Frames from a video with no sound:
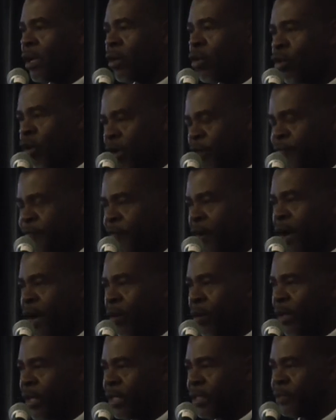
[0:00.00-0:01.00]
going
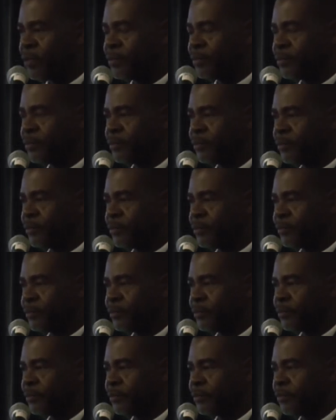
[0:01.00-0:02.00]
forward,
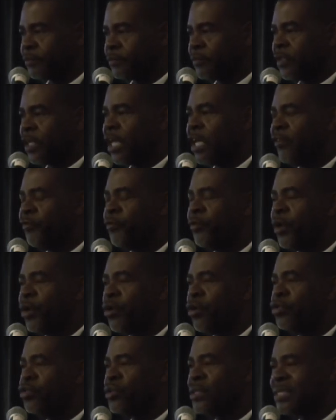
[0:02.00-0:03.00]
if we're
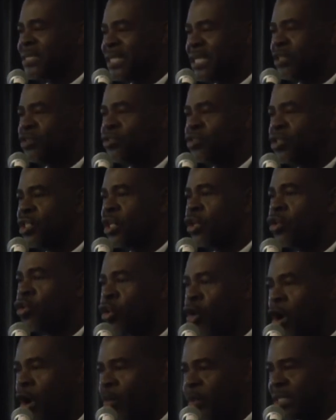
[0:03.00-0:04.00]
going to seek to
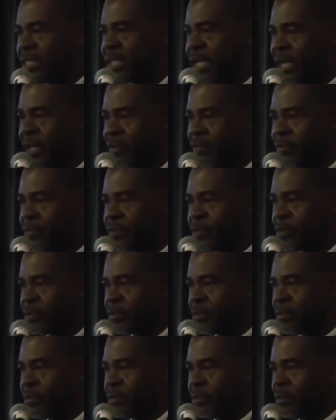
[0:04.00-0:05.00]
secure
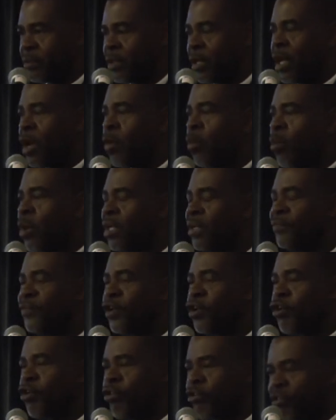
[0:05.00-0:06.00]
ourselves, one of
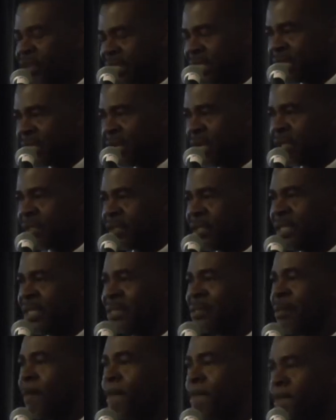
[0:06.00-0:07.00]
the critical
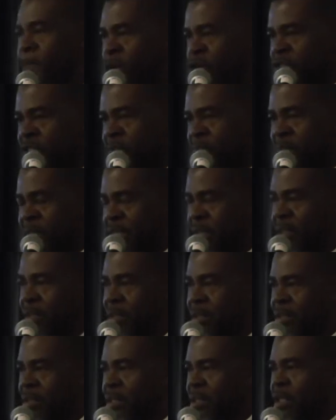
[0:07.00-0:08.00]
things must
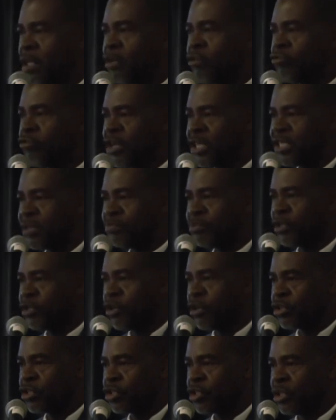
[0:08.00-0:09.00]
be greater
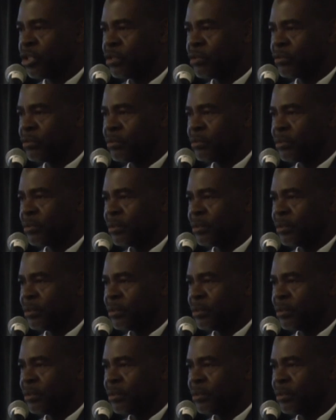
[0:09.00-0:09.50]
production,